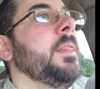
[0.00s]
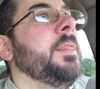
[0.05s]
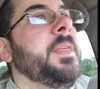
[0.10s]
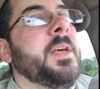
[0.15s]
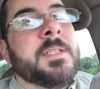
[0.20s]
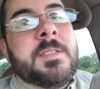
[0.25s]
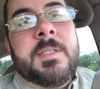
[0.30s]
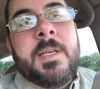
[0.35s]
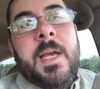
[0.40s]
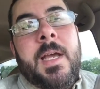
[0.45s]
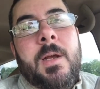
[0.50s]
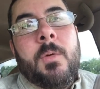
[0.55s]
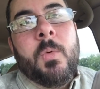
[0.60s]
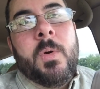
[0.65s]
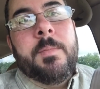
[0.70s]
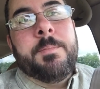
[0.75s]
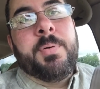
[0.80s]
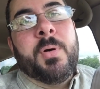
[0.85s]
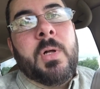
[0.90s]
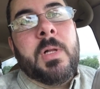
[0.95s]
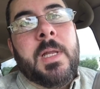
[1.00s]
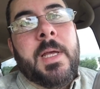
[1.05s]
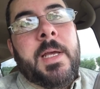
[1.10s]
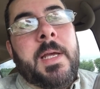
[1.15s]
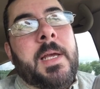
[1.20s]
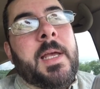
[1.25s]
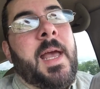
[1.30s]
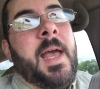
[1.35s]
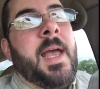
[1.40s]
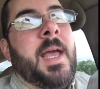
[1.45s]
This thing, when
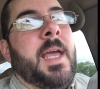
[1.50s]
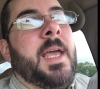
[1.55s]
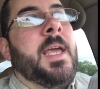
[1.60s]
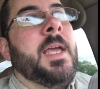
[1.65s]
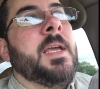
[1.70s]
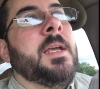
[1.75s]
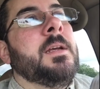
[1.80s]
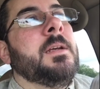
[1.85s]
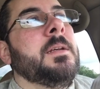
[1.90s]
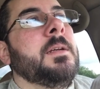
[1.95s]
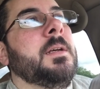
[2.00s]
pulling a